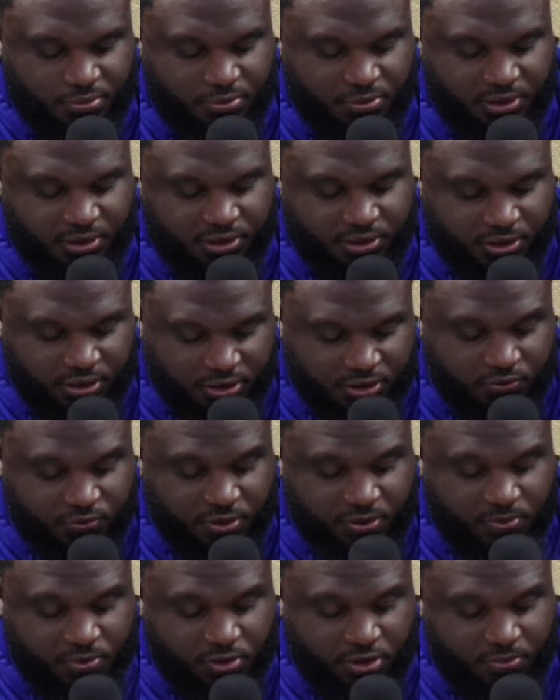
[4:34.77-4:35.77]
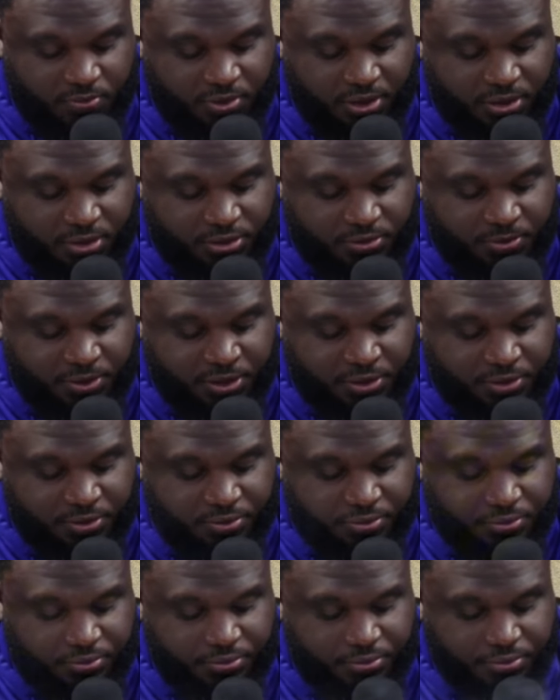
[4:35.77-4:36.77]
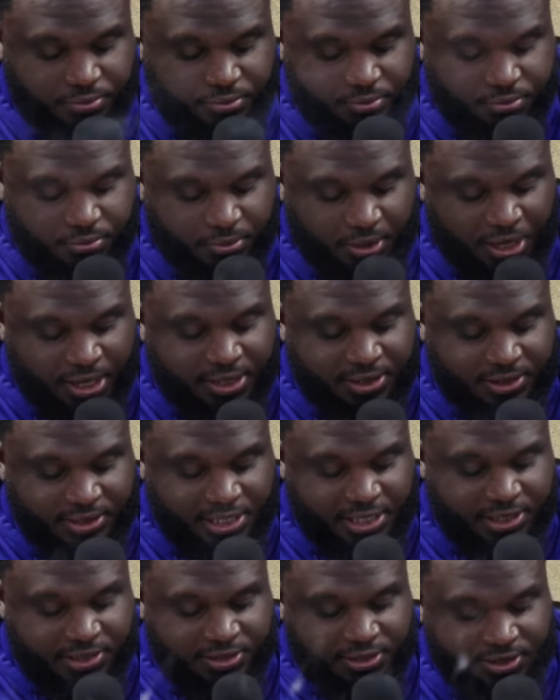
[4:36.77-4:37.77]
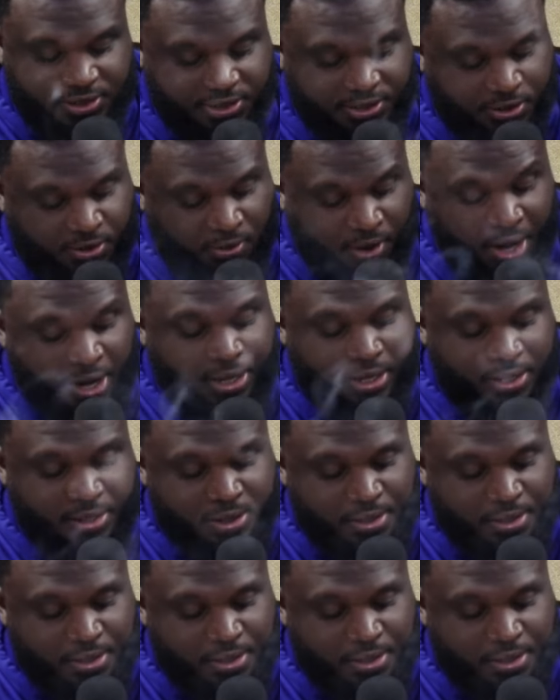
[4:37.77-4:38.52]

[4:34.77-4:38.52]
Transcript: Sisters read more than brothers, man. Now I ain't saying this is the right.